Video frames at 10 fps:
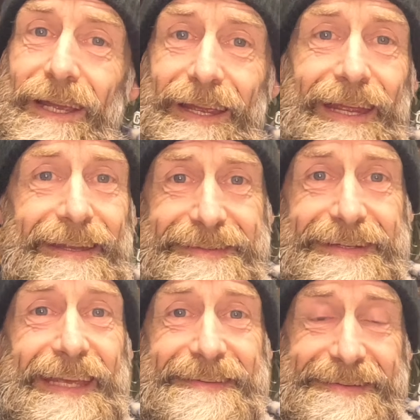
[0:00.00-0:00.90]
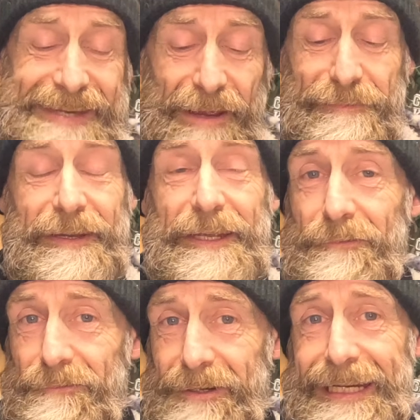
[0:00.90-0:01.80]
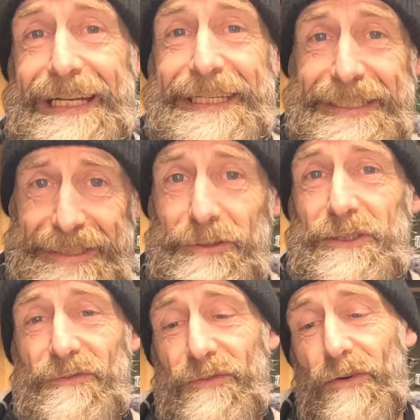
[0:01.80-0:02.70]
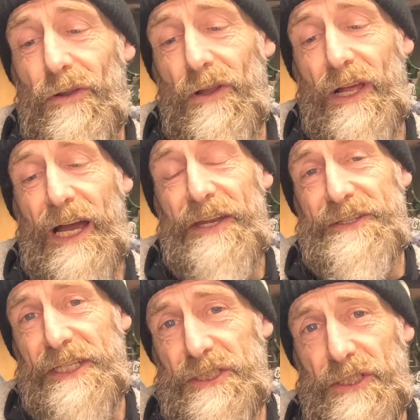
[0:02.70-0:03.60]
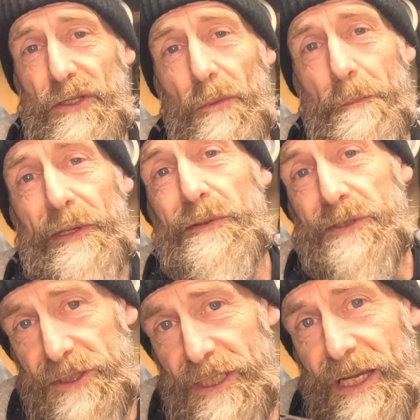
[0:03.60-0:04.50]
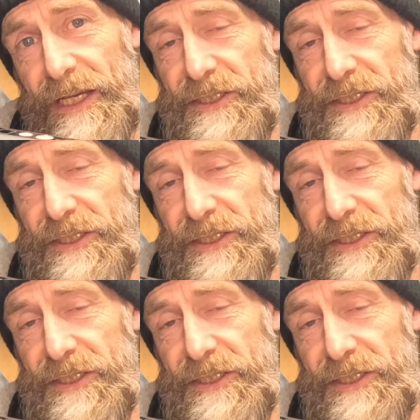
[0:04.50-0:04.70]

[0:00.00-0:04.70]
it's definitely a really useful additional boost